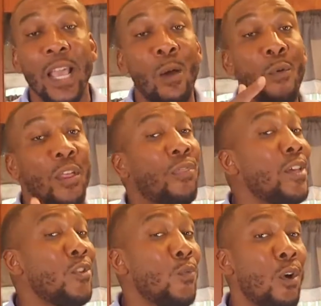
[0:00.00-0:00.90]
I want to
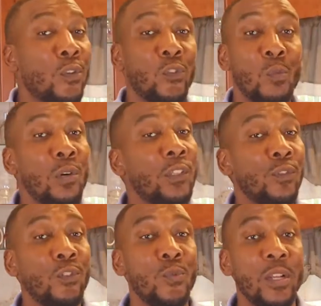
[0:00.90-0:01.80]
thank you all so much
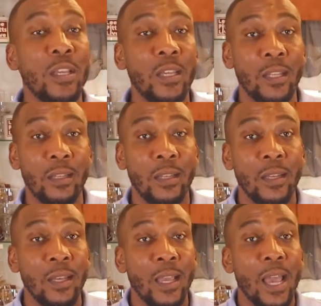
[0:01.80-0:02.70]
for tuning in.
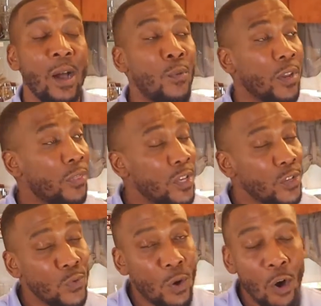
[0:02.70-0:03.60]
I want to
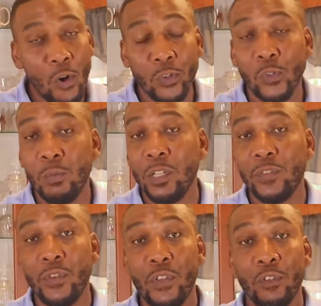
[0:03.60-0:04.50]
thank you all so much
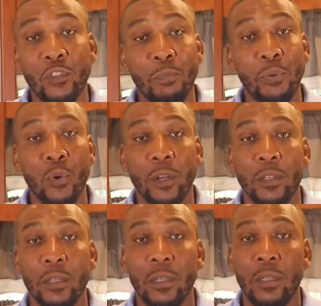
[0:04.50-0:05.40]
for your support.
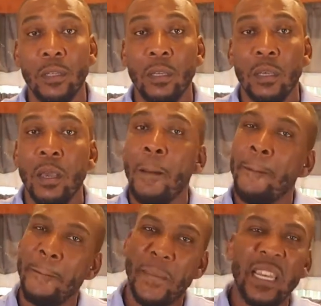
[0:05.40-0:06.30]

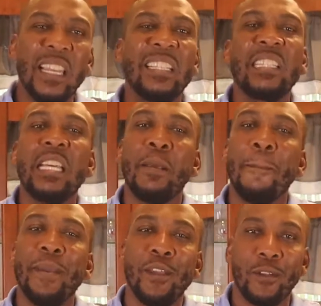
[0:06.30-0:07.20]
But let's get it
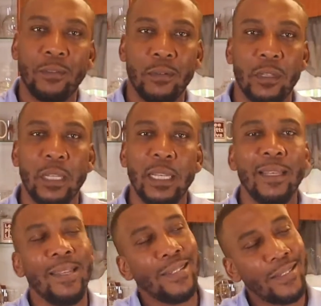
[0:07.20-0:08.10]
bigger.
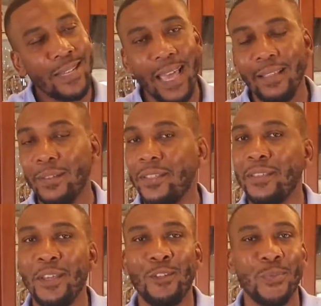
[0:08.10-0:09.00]
Let's take this
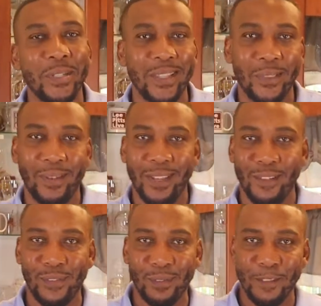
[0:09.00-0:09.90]
thing to another
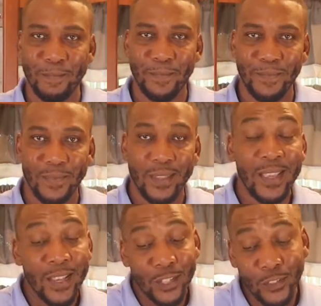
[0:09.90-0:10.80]
level.
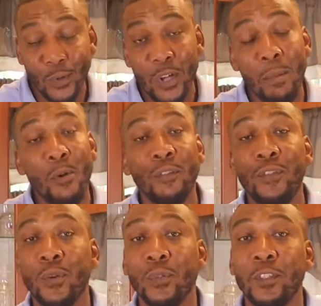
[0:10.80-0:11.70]
So come on,
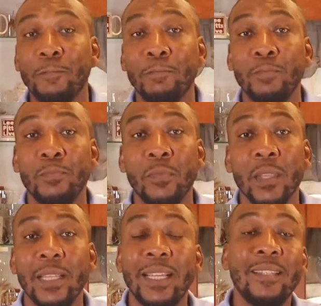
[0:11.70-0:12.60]
folks.
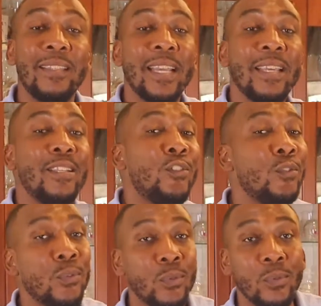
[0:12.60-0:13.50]
Let's get
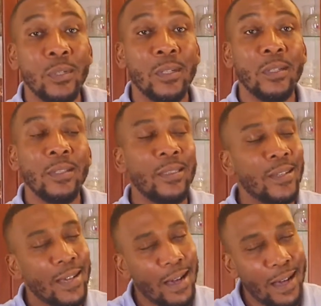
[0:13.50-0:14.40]
into the
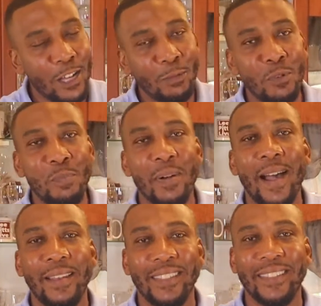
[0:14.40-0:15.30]

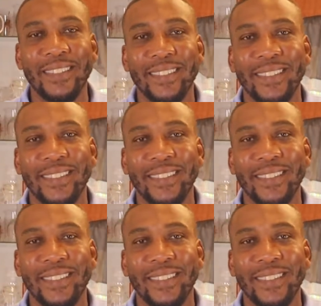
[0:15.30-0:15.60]
Cosmopolitan.